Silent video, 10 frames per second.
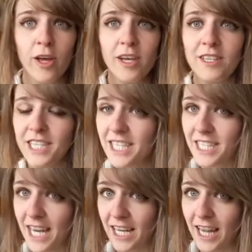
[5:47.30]

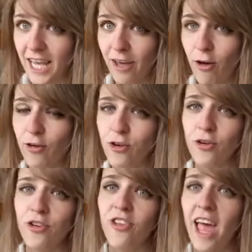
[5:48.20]
detailing her
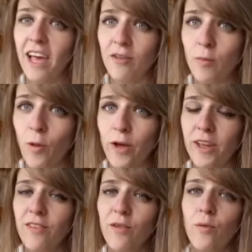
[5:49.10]
daughter's
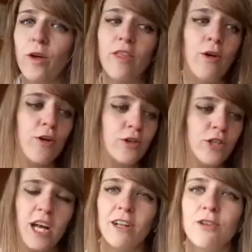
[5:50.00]
exploits with her
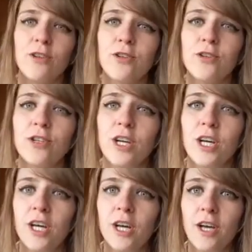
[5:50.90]
childhood
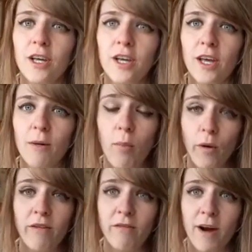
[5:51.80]

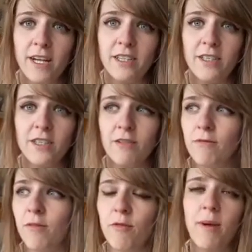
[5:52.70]
boyfriend
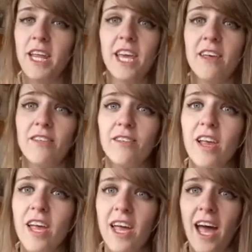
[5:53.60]
of many years
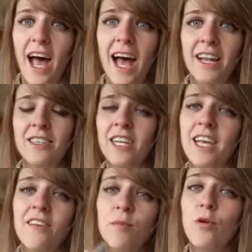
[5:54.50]
and
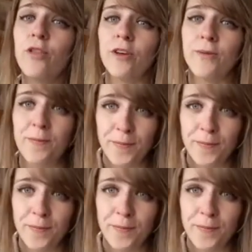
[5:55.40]
his brother.